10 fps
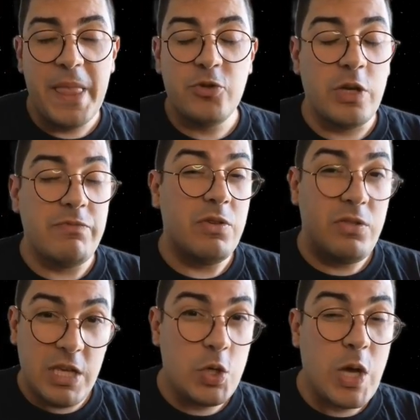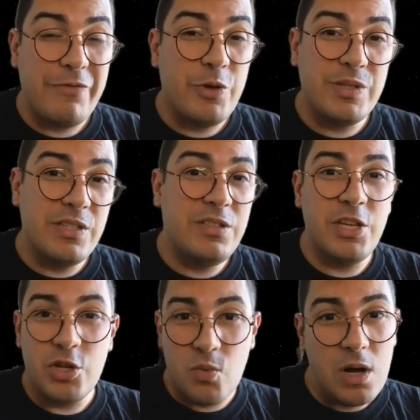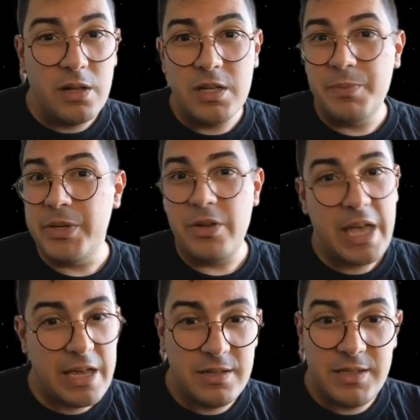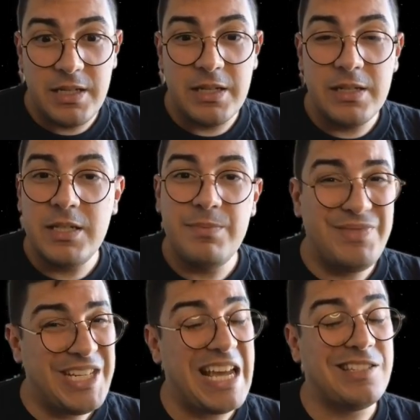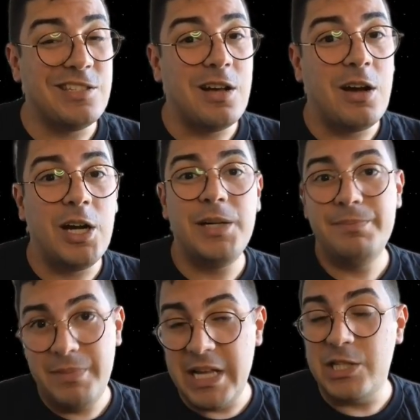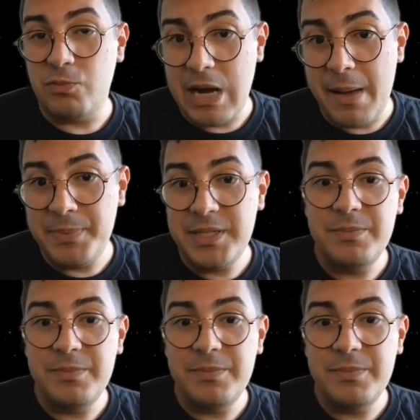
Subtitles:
So if you think you have USDC in your wallet, but you can't see it, chances are it's wrapped.